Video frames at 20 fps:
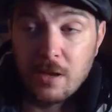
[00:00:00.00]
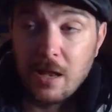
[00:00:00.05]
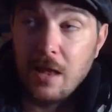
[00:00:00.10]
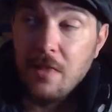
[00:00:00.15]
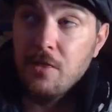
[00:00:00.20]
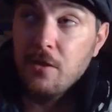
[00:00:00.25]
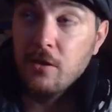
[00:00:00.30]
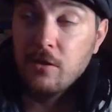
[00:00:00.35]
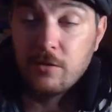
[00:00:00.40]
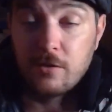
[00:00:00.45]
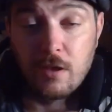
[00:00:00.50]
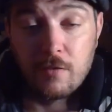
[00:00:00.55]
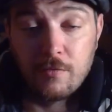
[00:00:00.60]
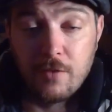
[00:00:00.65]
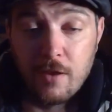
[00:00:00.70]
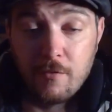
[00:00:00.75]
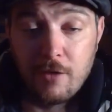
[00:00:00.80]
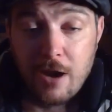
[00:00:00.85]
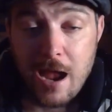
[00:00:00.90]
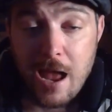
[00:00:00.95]
And this stuff
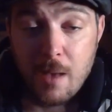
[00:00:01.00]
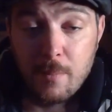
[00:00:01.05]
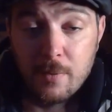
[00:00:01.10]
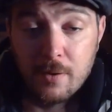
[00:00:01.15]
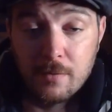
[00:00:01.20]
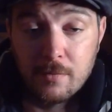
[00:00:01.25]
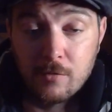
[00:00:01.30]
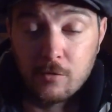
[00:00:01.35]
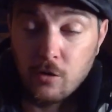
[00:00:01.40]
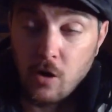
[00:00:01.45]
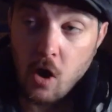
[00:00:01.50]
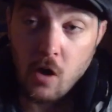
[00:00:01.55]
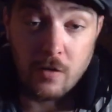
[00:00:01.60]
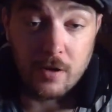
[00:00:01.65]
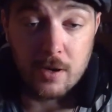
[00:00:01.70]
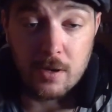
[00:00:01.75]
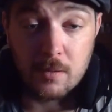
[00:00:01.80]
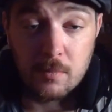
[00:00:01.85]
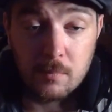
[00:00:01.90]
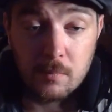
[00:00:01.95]
never happened.
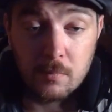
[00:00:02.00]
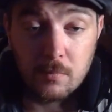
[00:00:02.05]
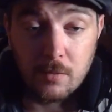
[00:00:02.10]
Sorry.